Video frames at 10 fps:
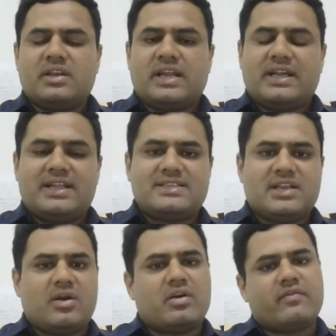it does
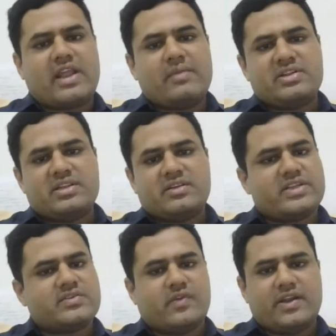a lot of damage in the
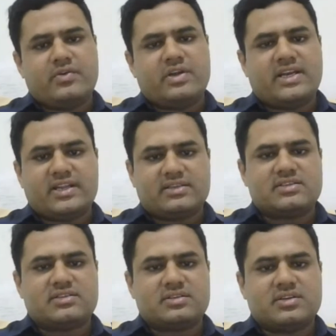first 5 to 10
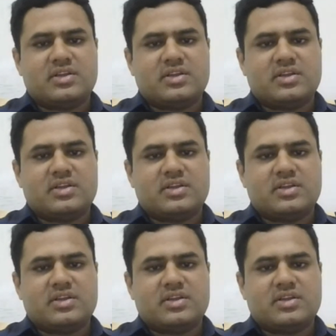years,